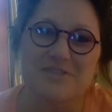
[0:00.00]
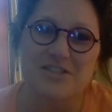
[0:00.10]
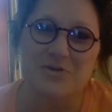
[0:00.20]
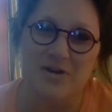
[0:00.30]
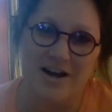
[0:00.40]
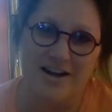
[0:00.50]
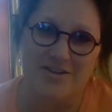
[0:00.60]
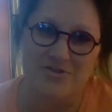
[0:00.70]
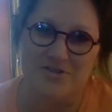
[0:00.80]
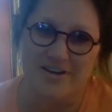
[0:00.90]
Let's see what God
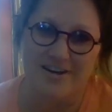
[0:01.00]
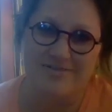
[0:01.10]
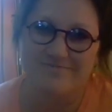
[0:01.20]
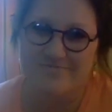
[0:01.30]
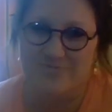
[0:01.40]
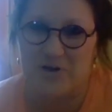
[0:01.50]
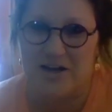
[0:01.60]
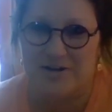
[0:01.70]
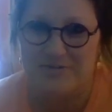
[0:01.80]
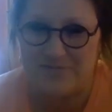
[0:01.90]
has to say.
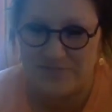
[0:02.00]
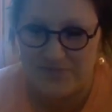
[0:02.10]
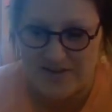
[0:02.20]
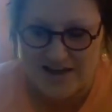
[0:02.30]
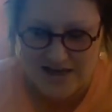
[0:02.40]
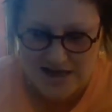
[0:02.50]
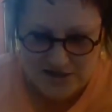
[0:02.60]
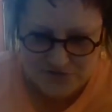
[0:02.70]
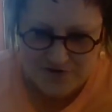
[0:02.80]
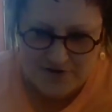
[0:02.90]
Okay?
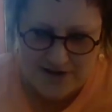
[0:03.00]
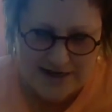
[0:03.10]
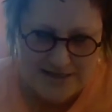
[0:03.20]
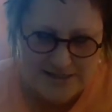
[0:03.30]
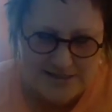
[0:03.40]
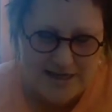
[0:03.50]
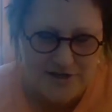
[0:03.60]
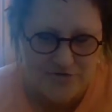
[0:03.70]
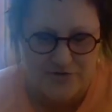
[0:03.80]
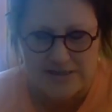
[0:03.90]
So, Father God, I just
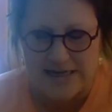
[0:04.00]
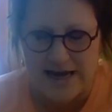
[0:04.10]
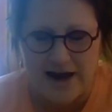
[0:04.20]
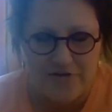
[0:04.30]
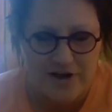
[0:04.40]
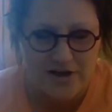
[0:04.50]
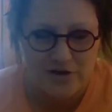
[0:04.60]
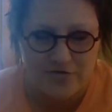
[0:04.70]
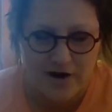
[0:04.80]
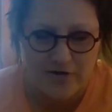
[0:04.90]
thank you for today. I thank
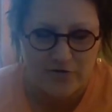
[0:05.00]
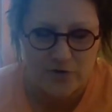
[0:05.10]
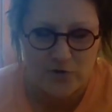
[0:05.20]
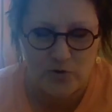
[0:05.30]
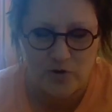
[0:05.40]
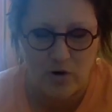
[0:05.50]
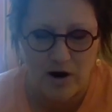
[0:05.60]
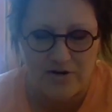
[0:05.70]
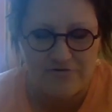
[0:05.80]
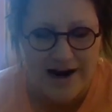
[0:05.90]
you, Father, for who you are.
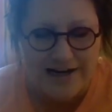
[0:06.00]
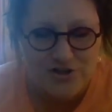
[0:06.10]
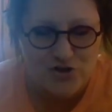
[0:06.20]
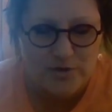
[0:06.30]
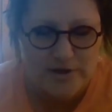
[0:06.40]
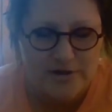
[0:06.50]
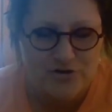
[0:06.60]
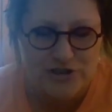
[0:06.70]
I invite you here,